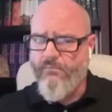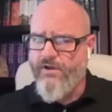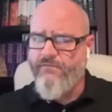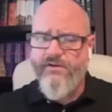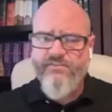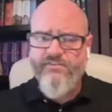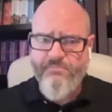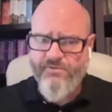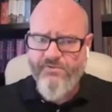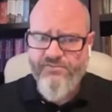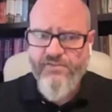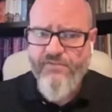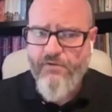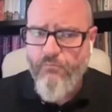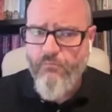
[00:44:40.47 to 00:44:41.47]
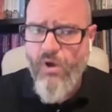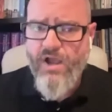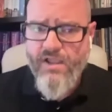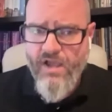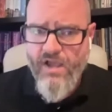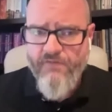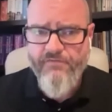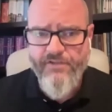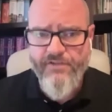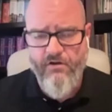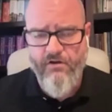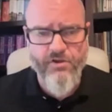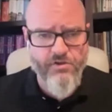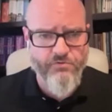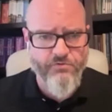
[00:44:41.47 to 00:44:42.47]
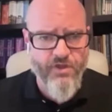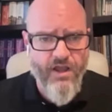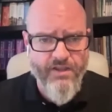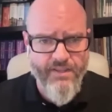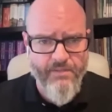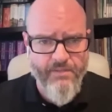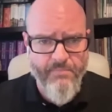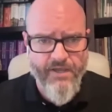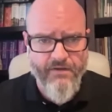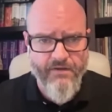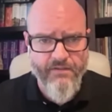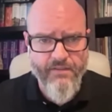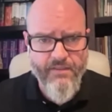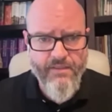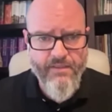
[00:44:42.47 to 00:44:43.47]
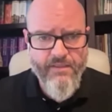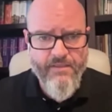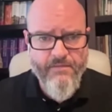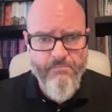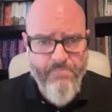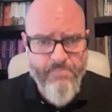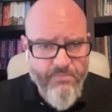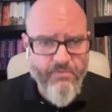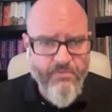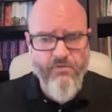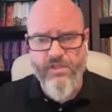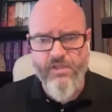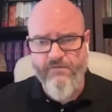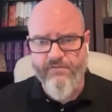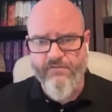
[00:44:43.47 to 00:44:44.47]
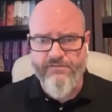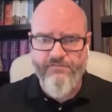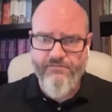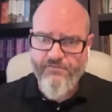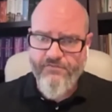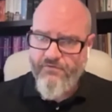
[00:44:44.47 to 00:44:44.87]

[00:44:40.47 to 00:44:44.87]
we're very specific what covenant are you talking about biblical covenants.